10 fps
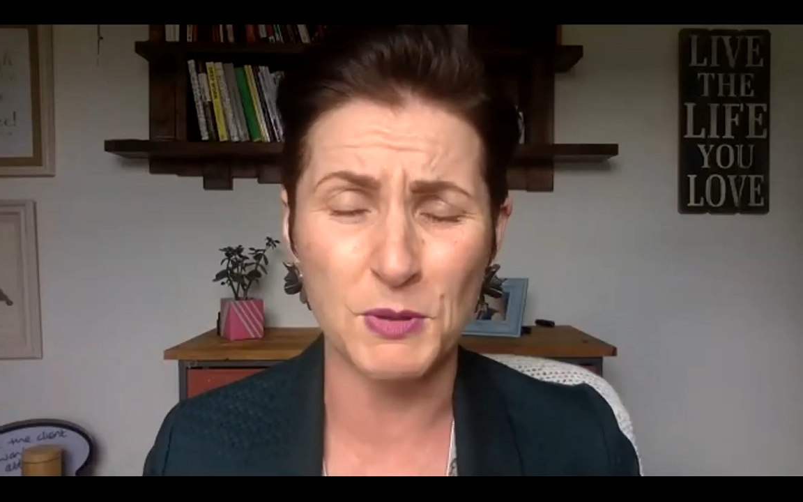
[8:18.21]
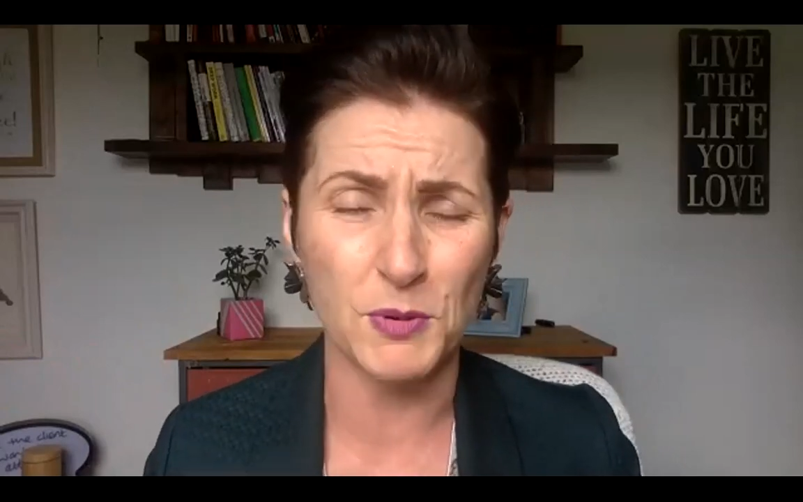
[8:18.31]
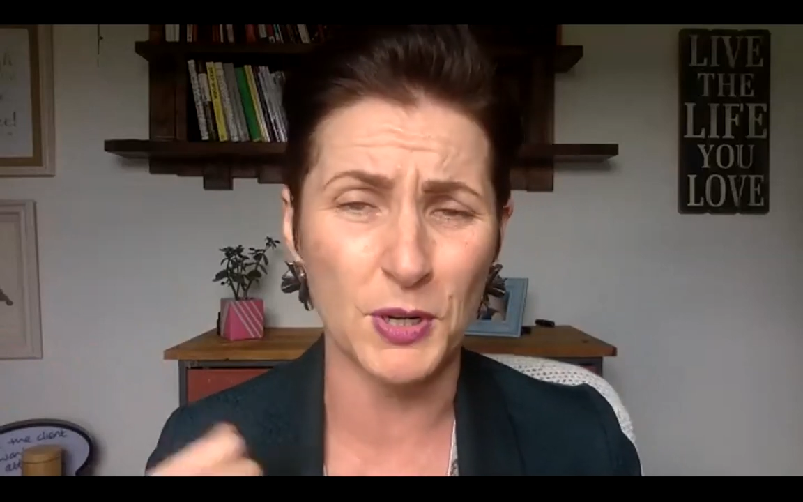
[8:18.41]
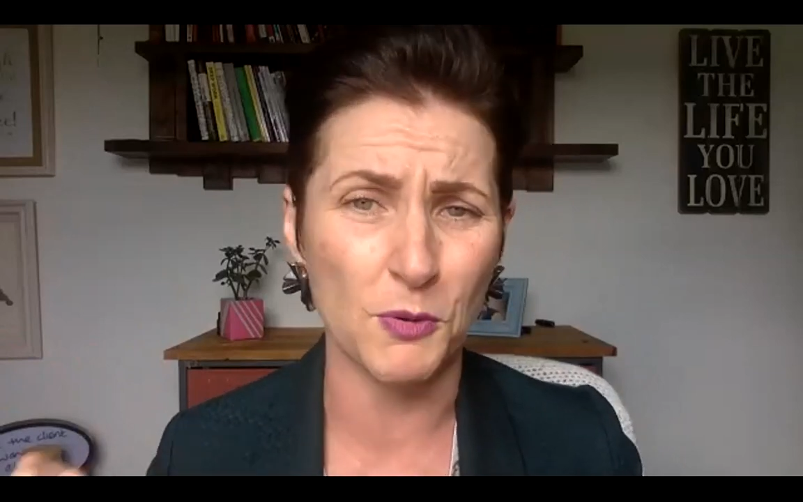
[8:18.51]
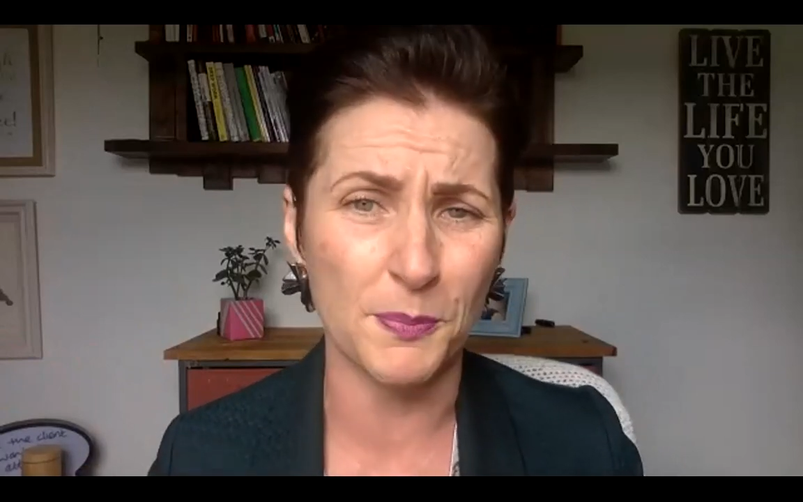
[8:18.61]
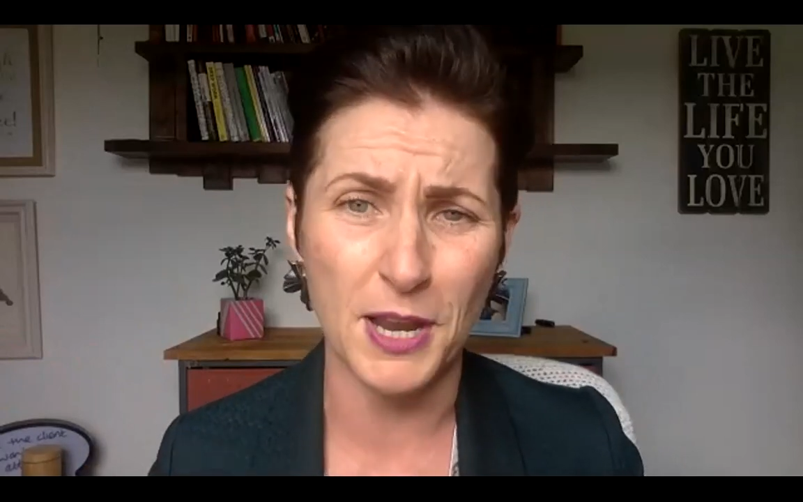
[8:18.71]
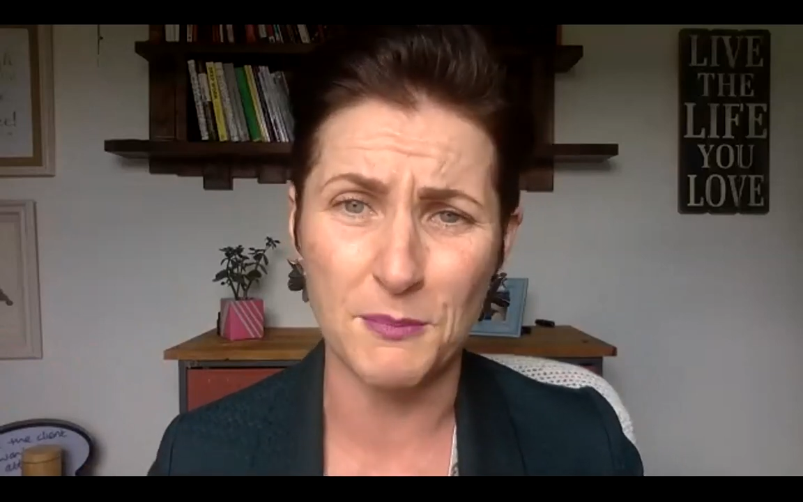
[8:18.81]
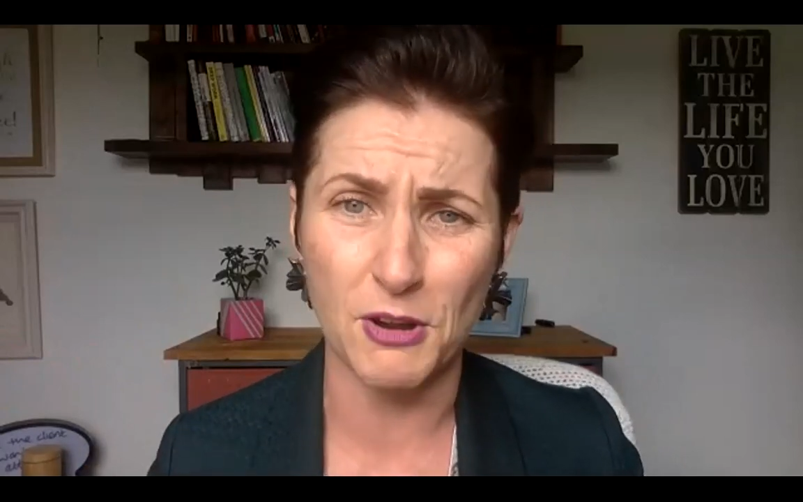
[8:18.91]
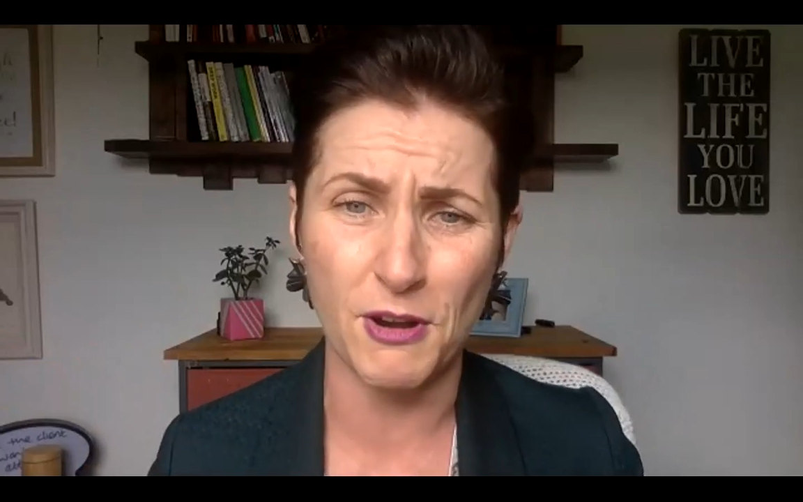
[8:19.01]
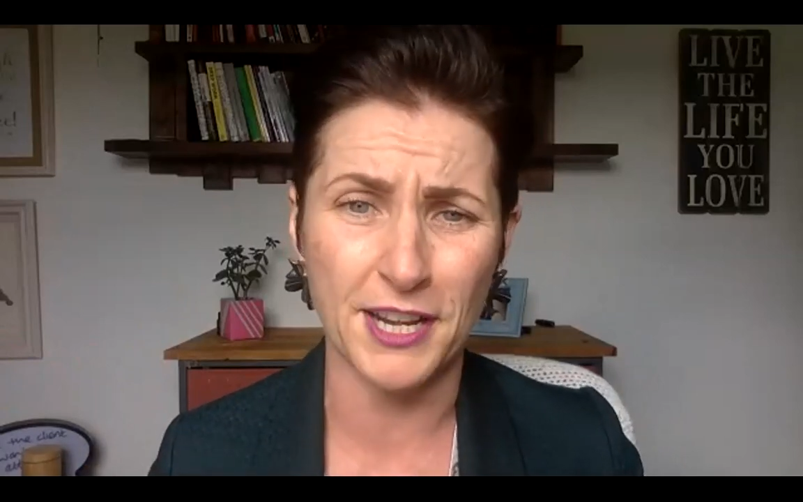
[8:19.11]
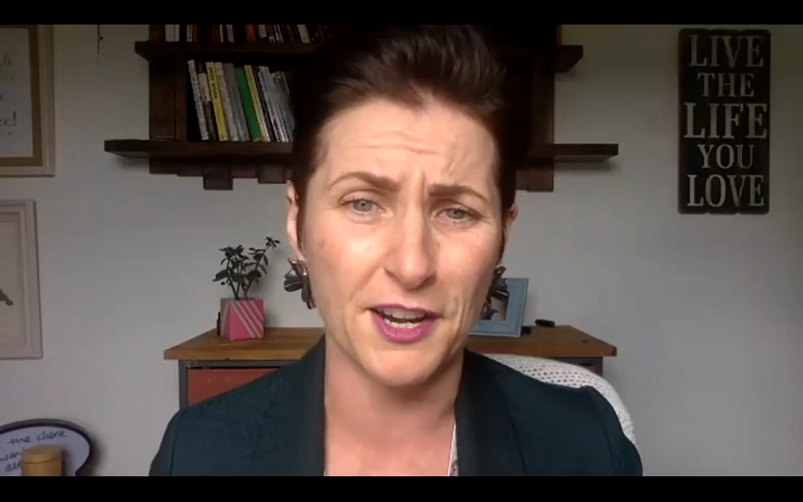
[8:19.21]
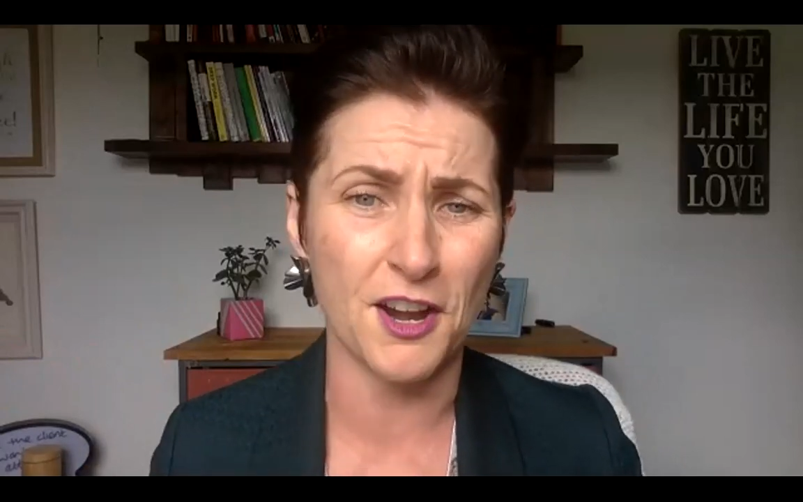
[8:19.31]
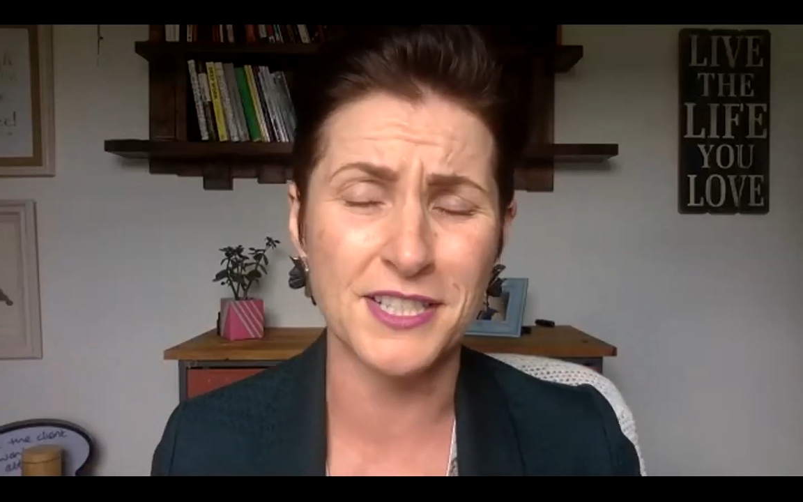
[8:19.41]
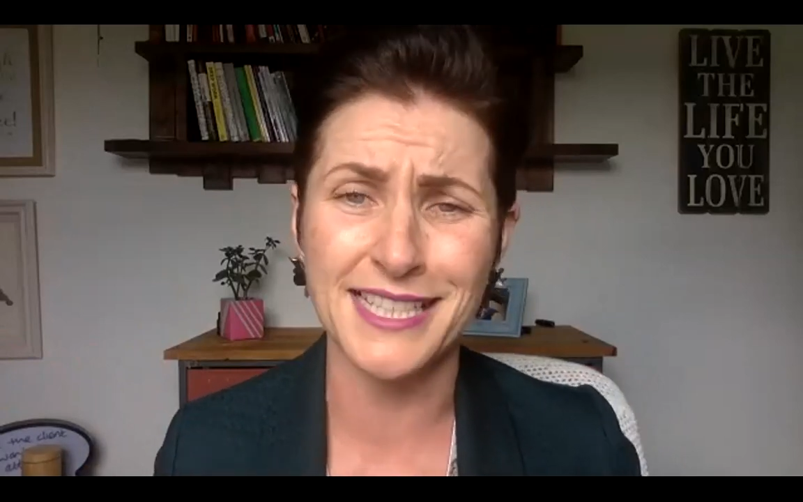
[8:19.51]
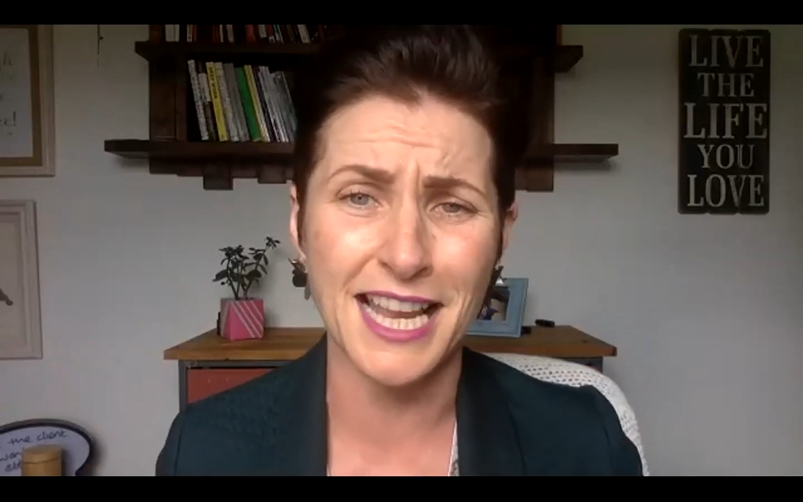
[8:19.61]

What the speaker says: want to whip out my credit card and say,